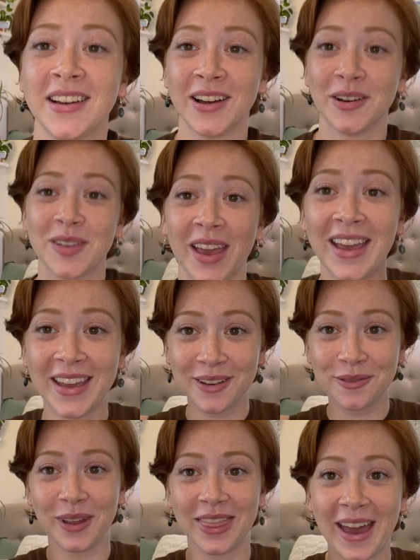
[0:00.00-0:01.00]
Okay,
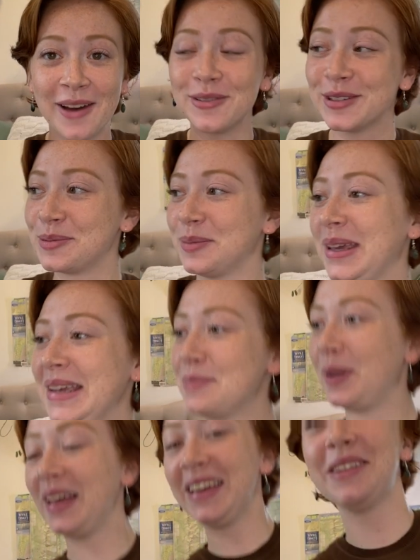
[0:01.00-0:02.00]
well that was me
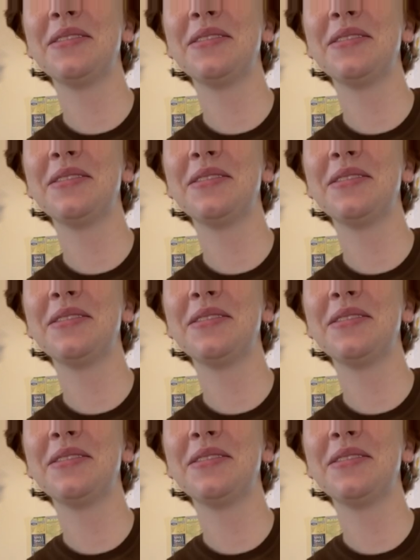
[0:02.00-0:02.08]
playing